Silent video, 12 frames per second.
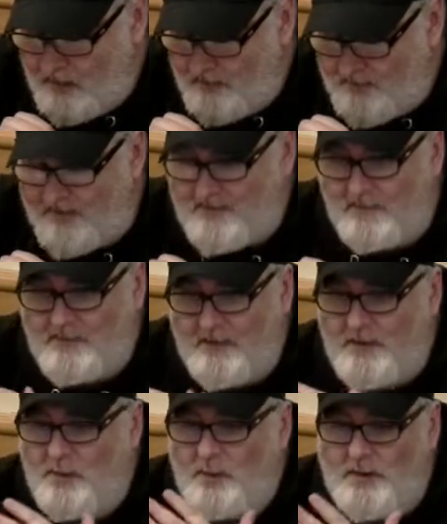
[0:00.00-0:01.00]
Is that something
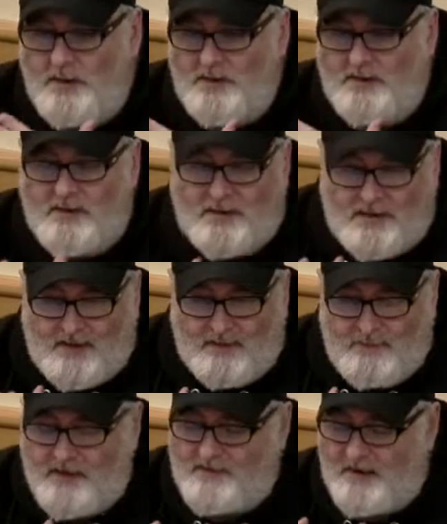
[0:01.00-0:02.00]
you would,
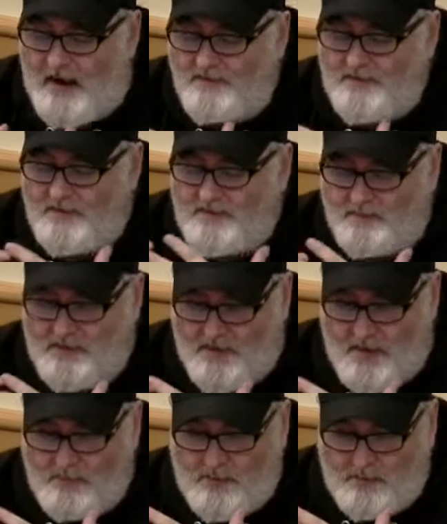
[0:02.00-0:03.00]
it's obviously it's up to
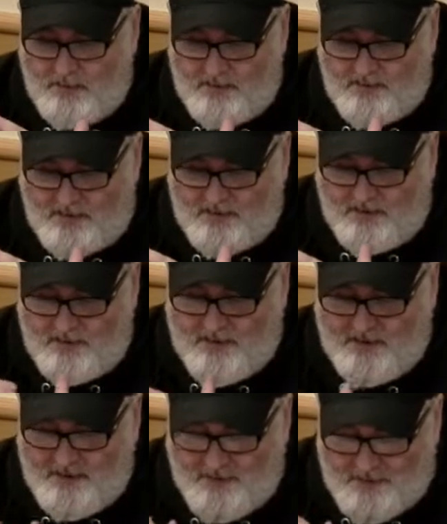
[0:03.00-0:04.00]
them, but is that
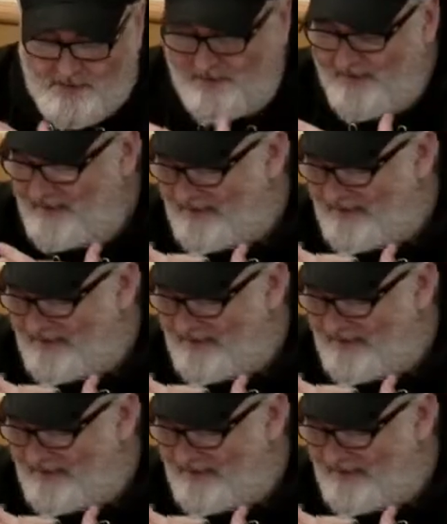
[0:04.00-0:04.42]
something you would,